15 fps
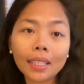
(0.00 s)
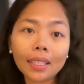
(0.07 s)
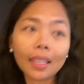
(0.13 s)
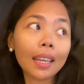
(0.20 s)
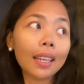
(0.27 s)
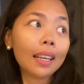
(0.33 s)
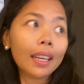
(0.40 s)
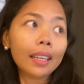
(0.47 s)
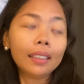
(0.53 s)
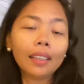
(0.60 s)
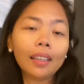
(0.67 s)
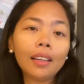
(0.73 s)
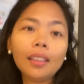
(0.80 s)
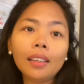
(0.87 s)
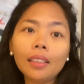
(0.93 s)
stay like
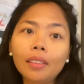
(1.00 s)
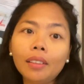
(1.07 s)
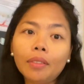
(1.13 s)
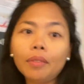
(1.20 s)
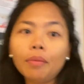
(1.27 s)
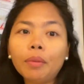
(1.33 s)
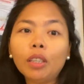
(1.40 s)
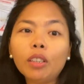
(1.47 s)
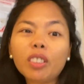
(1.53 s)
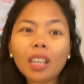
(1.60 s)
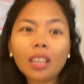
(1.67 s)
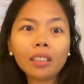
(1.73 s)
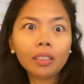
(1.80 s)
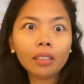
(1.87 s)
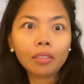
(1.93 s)
that because
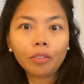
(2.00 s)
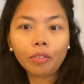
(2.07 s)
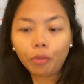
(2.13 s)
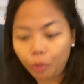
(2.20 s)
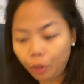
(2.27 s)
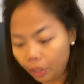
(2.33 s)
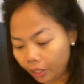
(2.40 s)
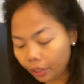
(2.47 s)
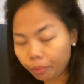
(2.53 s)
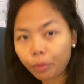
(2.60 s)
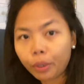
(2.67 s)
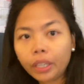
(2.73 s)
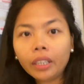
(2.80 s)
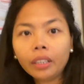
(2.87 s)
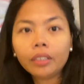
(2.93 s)
I will not
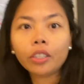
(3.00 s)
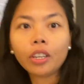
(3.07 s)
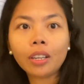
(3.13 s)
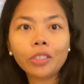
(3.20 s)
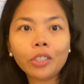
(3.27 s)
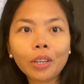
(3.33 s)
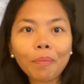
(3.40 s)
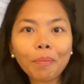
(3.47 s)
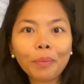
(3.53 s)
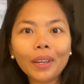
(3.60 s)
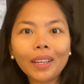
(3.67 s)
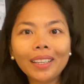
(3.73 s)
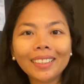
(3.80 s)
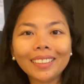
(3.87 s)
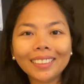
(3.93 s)
bring a jumper.
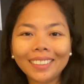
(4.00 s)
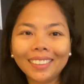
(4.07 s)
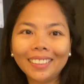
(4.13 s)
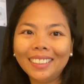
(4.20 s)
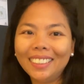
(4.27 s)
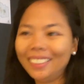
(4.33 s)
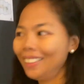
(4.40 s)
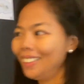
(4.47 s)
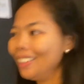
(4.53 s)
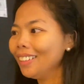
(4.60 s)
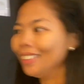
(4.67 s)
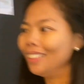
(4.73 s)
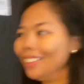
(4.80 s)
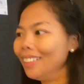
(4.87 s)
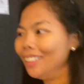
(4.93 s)

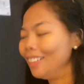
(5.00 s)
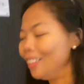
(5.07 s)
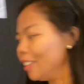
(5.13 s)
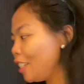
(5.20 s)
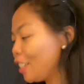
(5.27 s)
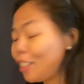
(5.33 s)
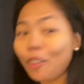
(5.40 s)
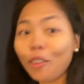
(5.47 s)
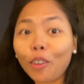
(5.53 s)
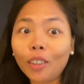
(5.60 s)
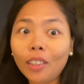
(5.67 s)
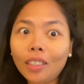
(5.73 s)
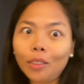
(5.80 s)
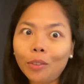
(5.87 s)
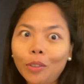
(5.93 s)
This door
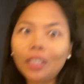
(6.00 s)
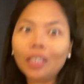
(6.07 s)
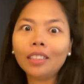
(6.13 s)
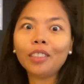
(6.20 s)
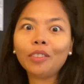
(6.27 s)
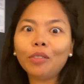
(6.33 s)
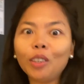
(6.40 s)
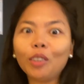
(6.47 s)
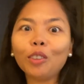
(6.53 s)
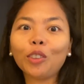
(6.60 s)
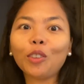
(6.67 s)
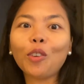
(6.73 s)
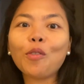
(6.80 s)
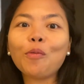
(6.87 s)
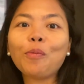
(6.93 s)
is really difficult
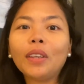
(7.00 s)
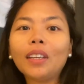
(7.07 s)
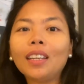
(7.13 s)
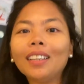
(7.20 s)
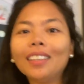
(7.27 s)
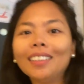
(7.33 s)
to open.